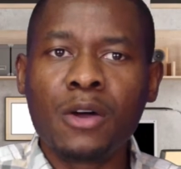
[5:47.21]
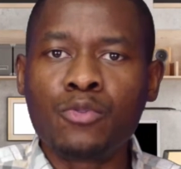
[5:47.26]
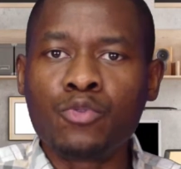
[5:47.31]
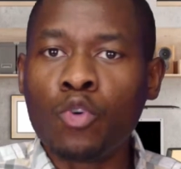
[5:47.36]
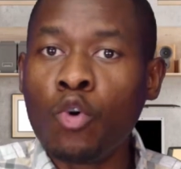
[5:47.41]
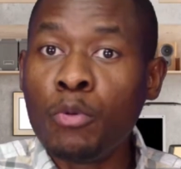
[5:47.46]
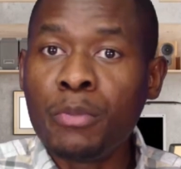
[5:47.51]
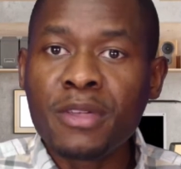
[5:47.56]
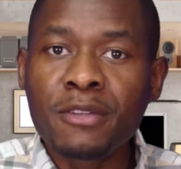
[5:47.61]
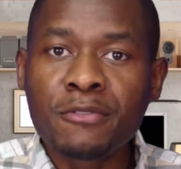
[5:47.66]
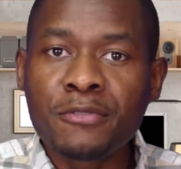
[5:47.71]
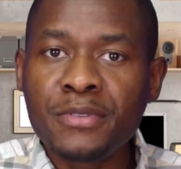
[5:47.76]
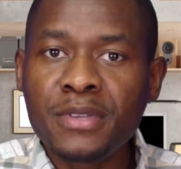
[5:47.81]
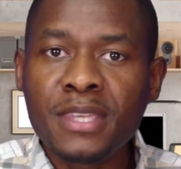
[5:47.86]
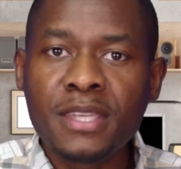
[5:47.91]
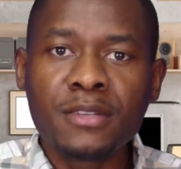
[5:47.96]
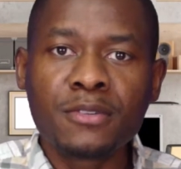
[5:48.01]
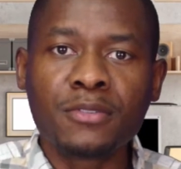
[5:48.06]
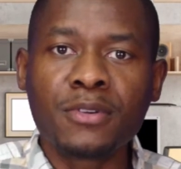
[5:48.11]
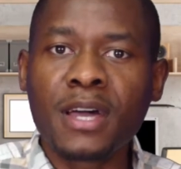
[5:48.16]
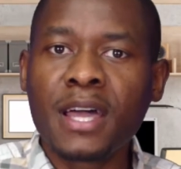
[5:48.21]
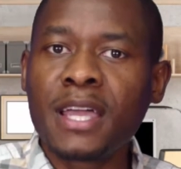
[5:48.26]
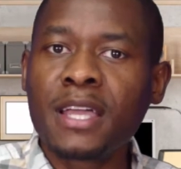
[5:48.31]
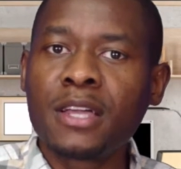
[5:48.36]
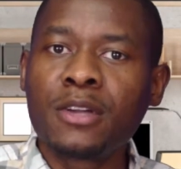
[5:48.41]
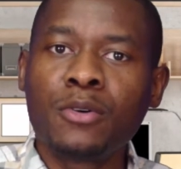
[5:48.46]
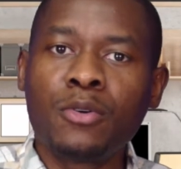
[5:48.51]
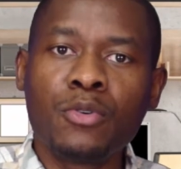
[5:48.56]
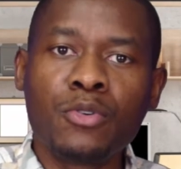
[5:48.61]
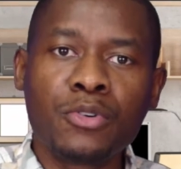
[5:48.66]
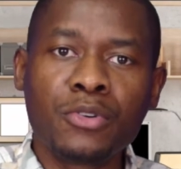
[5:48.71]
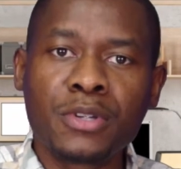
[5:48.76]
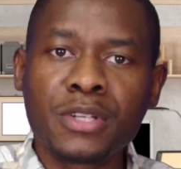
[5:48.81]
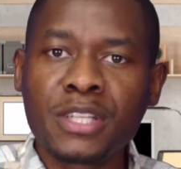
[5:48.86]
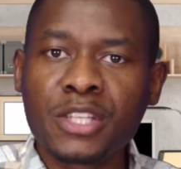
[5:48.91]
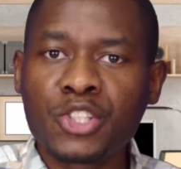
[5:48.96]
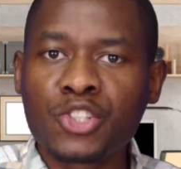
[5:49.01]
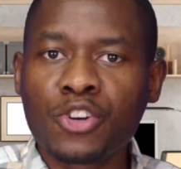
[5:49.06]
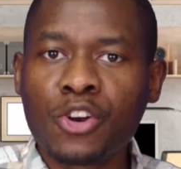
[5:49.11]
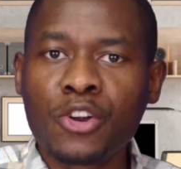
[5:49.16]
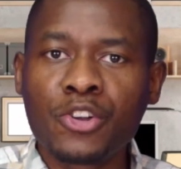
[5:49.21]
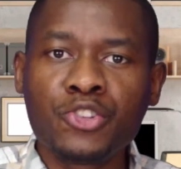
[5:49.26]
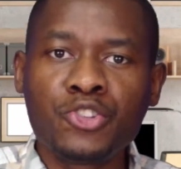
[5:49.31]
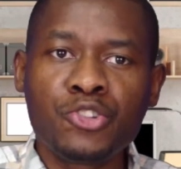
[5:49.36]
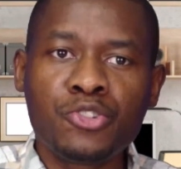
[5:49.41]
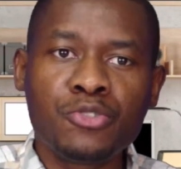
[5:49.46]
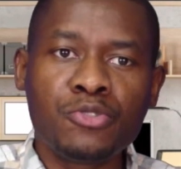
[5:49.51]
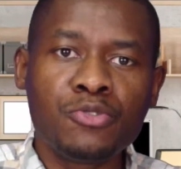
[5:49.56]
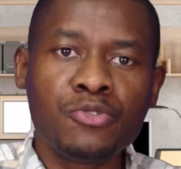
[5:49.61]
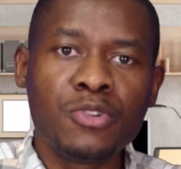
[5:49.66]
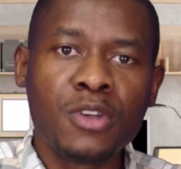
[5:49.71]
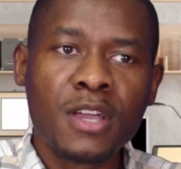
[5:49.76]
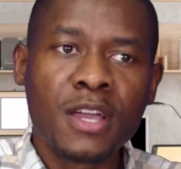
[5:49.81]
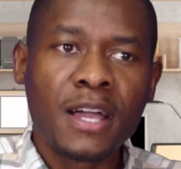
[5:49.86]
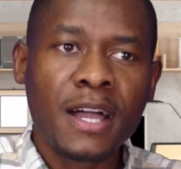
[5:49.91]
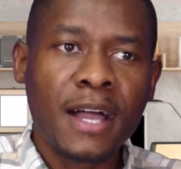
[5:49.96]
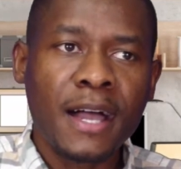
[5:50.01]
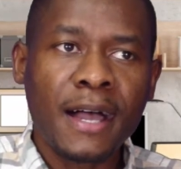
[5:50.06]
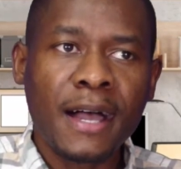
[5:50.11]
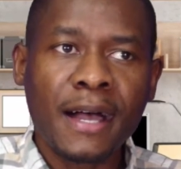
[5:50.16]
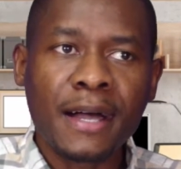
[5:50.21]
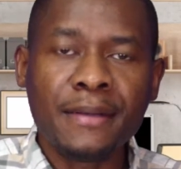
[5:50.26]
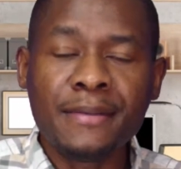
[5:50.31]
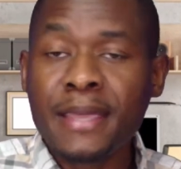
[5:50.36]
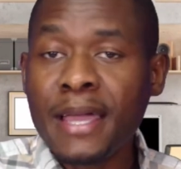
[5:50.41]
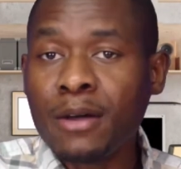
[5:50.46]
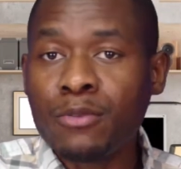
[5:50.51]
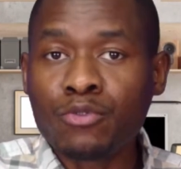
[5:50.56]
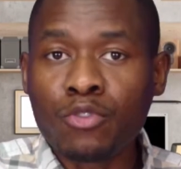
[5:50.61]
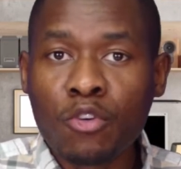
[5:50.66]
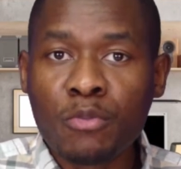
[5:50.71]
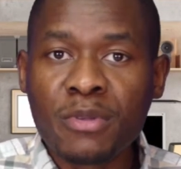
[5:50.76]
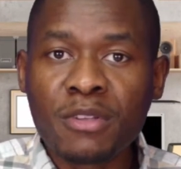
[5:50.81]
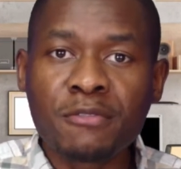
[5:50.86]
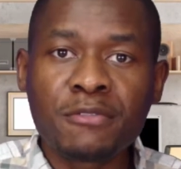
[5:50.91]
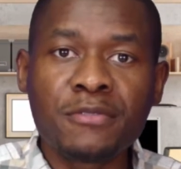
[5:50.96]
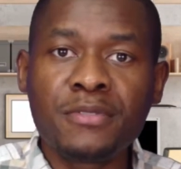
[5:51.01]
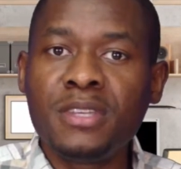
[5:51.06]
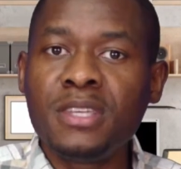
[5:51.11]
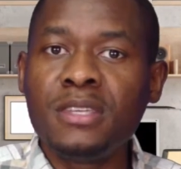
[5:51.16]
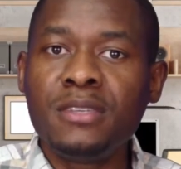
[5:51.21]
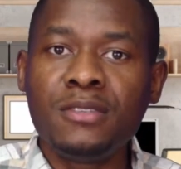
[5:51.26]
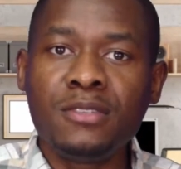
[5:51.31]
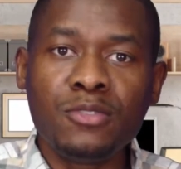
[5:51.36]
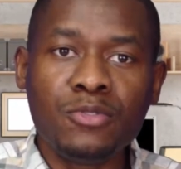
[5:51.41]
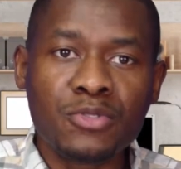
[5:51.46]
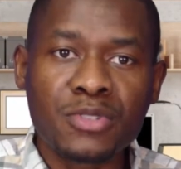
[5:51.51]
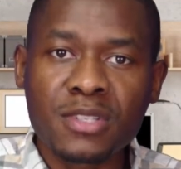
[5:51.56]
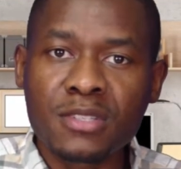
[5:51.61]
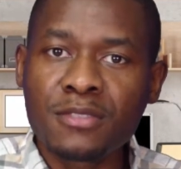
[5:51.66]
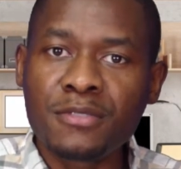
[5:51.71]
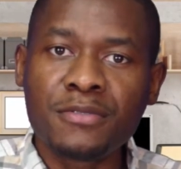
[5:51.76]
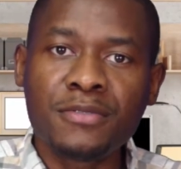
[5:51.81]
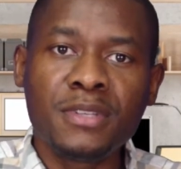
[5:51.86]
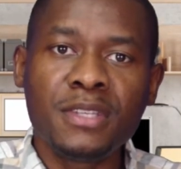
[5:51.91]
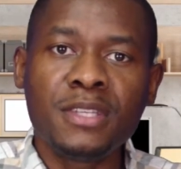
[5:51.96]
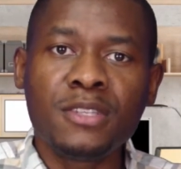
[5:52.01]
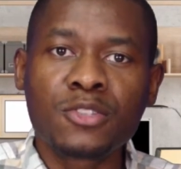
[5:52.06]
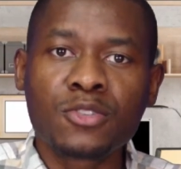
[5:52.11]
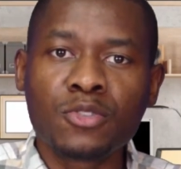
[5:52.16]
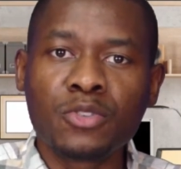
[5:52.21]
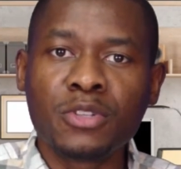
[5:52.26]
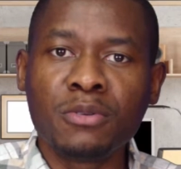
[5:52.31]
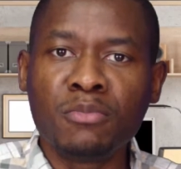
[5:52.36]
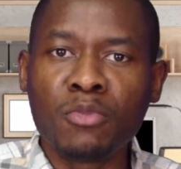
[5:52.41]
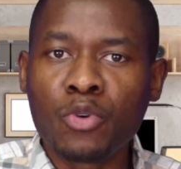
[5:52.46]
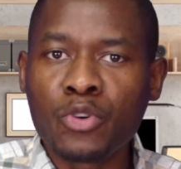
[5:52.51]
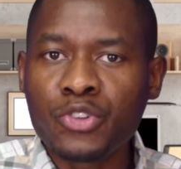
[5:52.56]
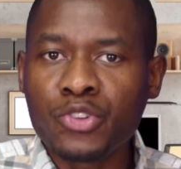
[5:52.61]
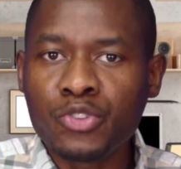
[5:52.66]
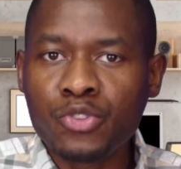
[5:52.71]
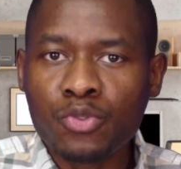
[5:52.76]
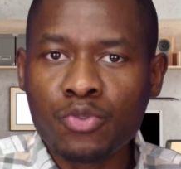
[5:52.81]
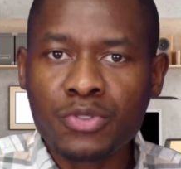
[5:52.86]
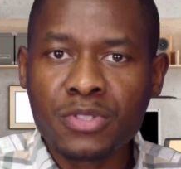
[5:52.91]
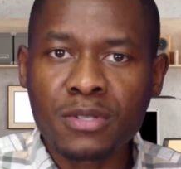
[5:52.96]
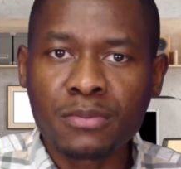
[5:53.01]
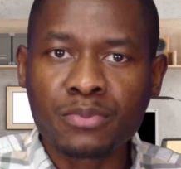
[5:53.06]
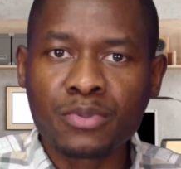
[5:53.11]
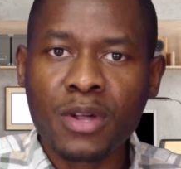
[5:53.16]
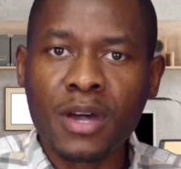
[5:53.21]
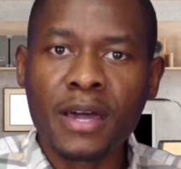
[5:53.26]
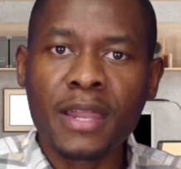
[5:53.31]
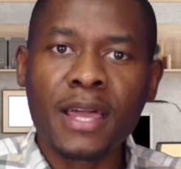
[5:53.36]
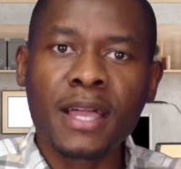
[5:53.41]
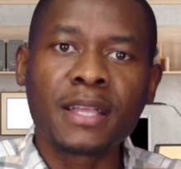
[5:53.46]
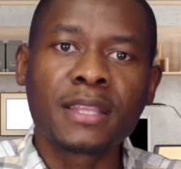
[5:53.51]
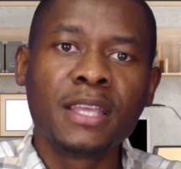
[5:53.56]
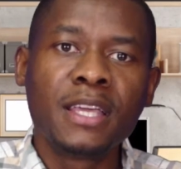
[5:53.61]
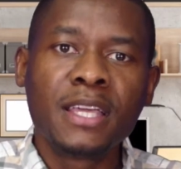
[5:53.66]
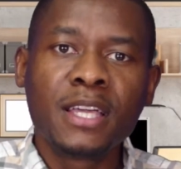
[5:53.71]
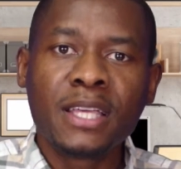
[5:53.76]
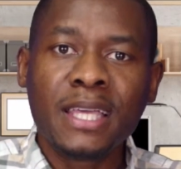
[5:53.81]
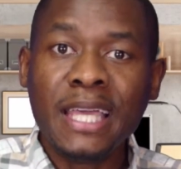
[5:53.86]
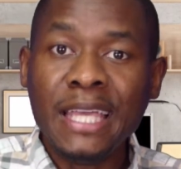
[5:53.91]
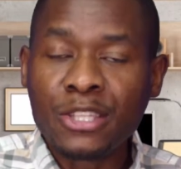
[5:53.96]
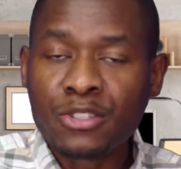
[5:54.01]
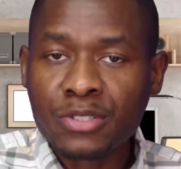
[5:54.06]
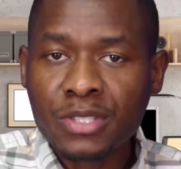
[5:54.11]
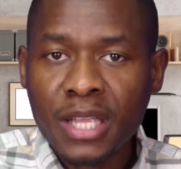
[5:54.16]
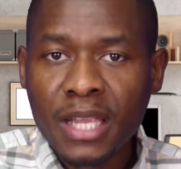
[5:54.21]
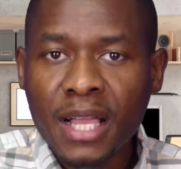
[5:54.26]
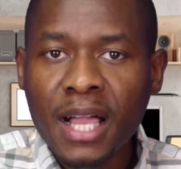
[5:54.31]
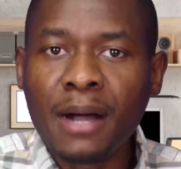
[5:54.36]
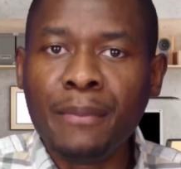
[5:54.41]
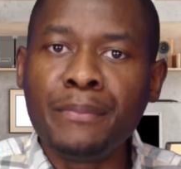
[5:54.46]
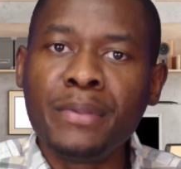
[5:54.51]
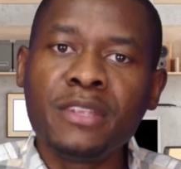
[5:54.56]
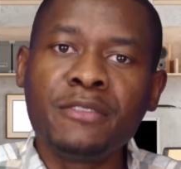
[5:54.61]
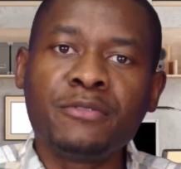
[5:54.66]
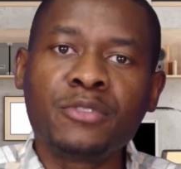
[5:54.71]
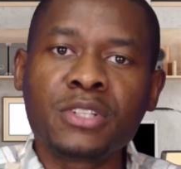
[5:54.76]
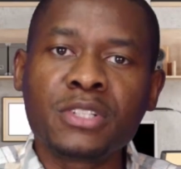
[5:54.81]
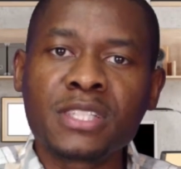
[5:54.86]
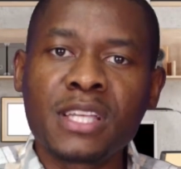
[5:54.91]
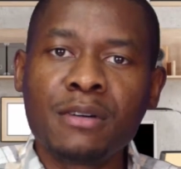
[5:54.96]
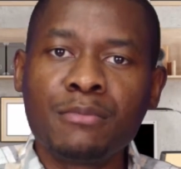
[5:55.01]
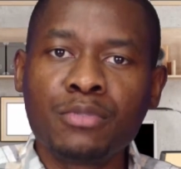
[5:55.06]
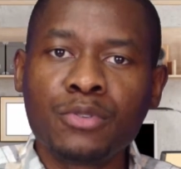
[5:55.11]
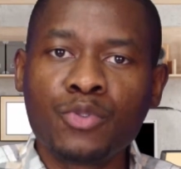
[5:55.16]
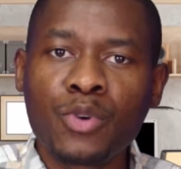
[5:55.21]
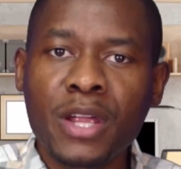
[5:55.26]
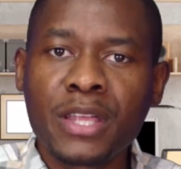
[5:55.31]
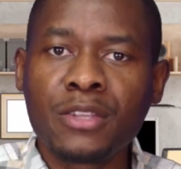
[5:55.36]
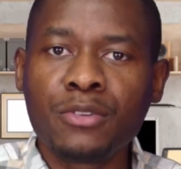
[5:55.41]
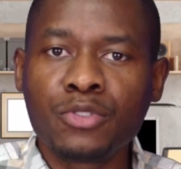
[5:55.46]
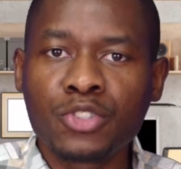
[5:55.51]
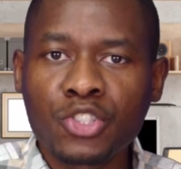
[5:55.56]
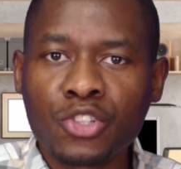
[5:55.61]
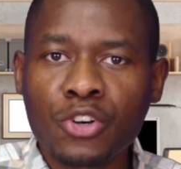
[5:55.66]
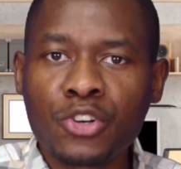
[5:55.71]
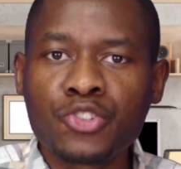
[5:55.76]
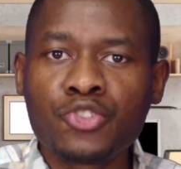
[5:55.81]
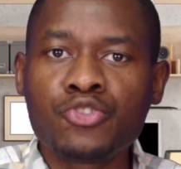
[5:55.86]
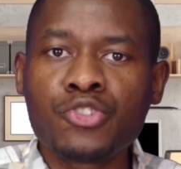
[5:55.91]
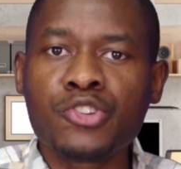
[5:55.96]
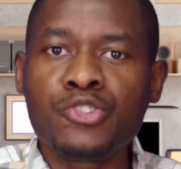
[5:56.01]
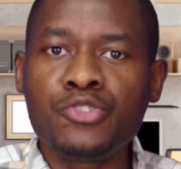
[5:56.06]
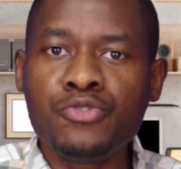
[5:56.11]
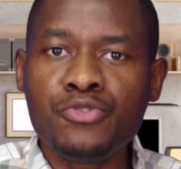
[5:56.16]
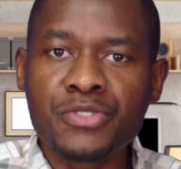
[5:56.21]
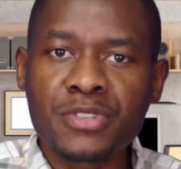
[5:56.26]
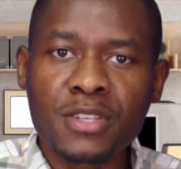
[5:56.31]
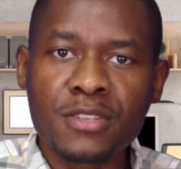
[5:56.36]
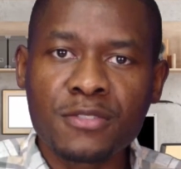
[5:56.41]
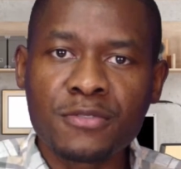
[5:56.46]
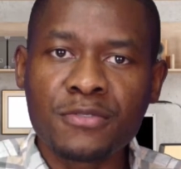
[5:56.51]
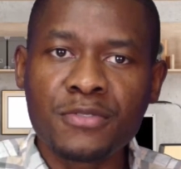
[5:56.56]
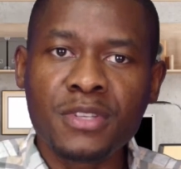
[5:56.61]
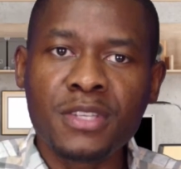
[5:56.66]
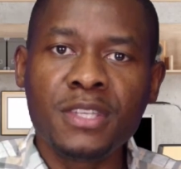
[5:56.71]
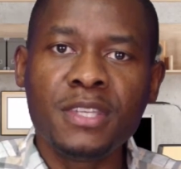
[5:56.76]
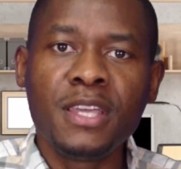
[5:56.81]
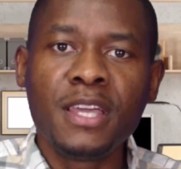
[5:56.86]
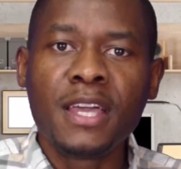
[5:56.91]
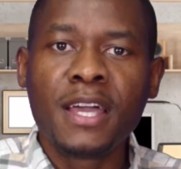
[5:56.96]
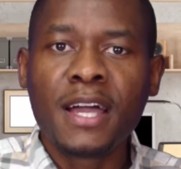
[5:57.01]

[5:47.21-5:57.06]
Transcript: roaming fee, right? Or they charge you, roaming fee, usage fee. So the more you use the product, internet company, for example, right? They will charge you a usage fee.